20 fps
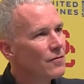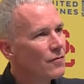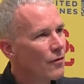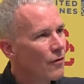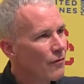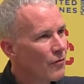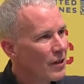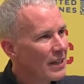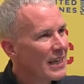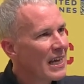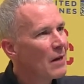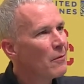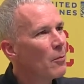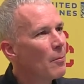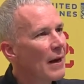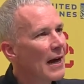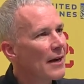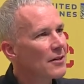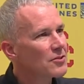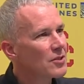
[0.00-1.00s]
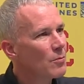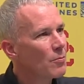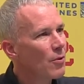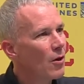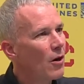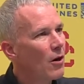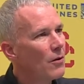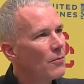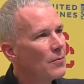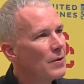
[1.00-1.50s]
for the game of
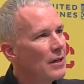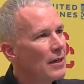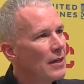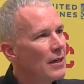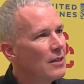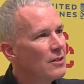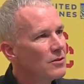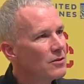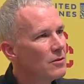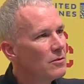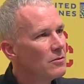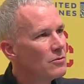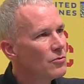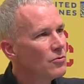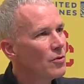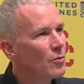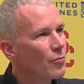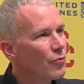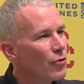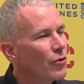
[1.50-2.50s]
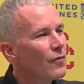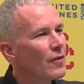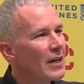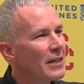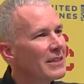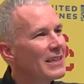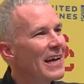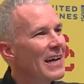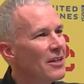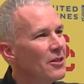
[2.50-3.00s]
basketball, and to improve
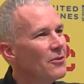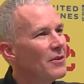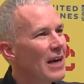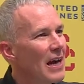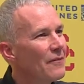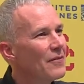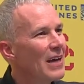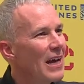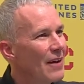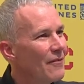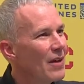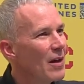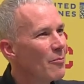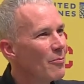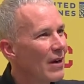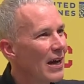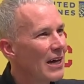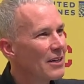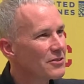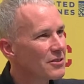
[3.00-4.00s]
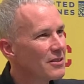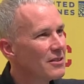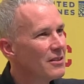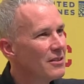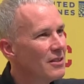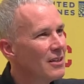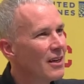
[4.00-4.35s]
like that, you have to have that passion,